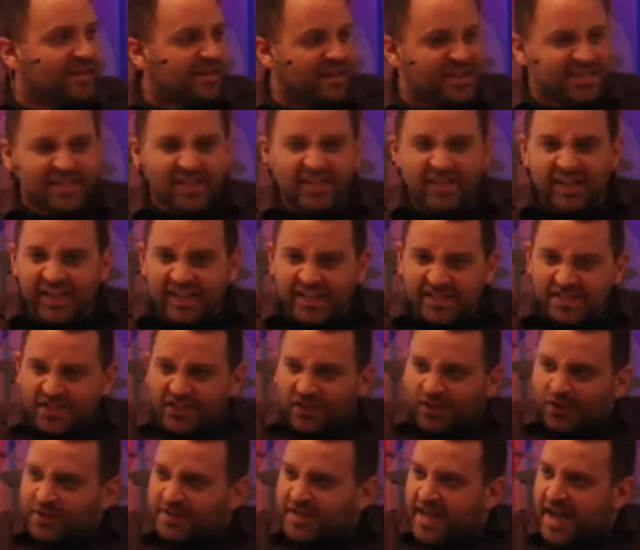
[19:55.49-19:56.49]
this little
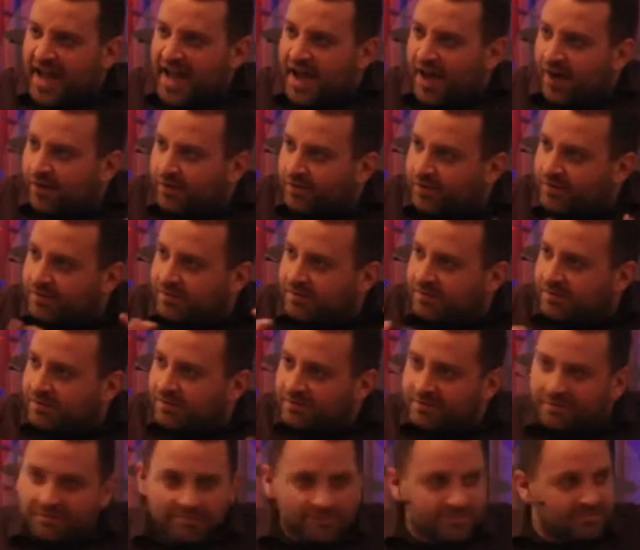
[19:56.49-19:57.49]
insular town?
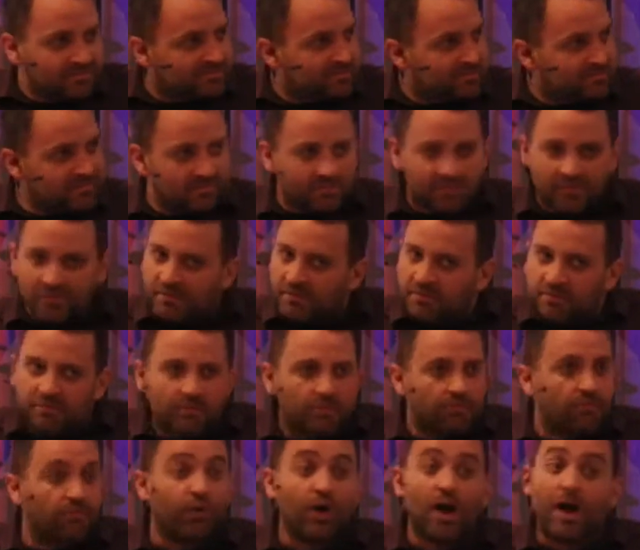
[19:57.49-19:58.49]

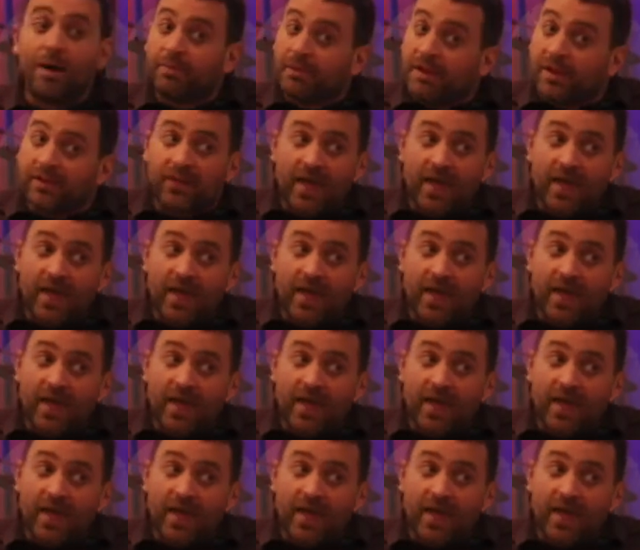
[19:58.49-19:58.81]
Probably